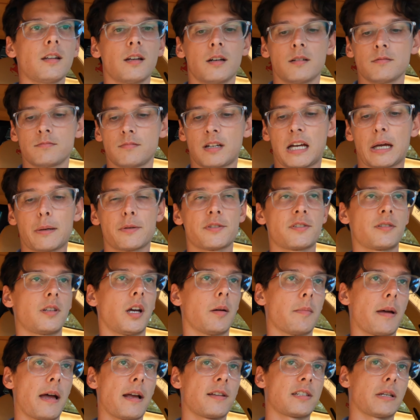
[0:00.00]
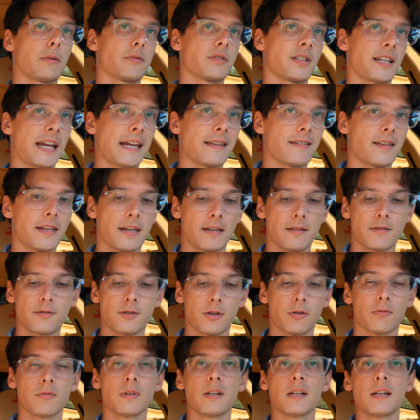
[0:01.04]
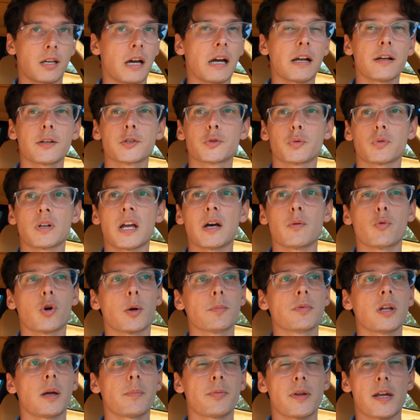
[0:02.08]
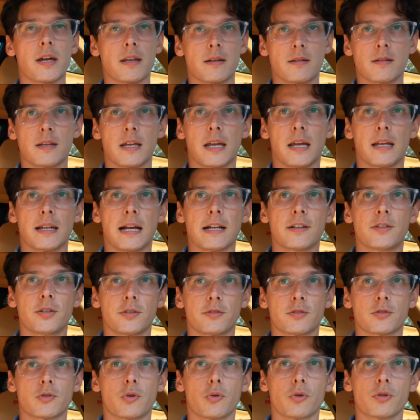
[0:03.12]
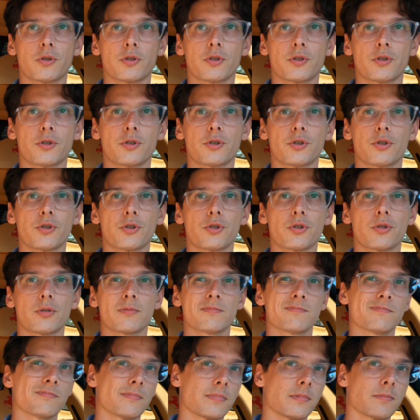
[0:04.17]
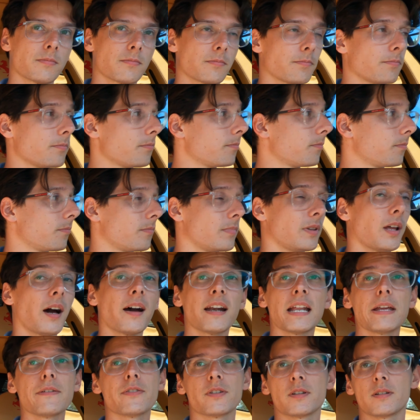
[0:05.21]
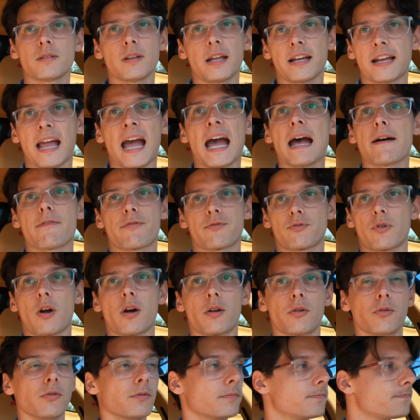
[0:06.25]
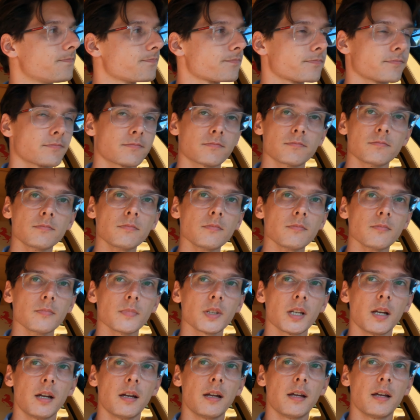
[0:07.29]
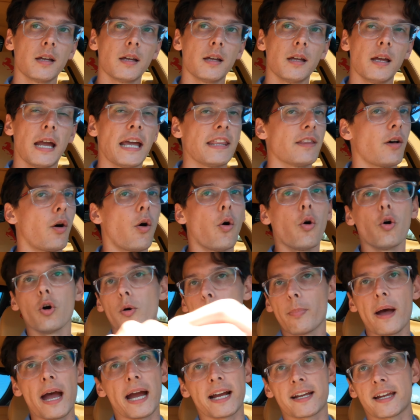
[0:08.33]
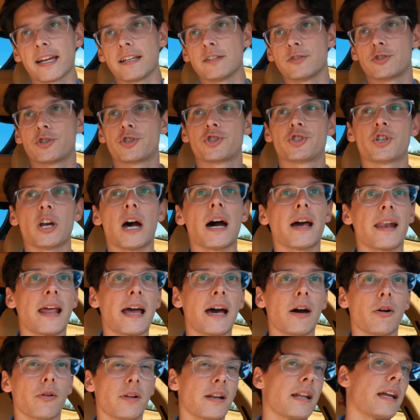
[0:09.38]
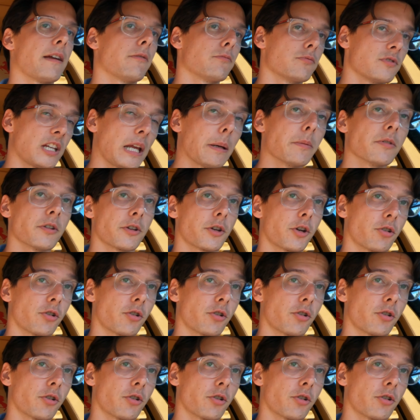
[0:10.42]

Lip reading: know, I was a dumbass. I was like 18, so tires were not warmed up yet, and I took the corner not even like half throttle, and the whole back end shot out, and I was able to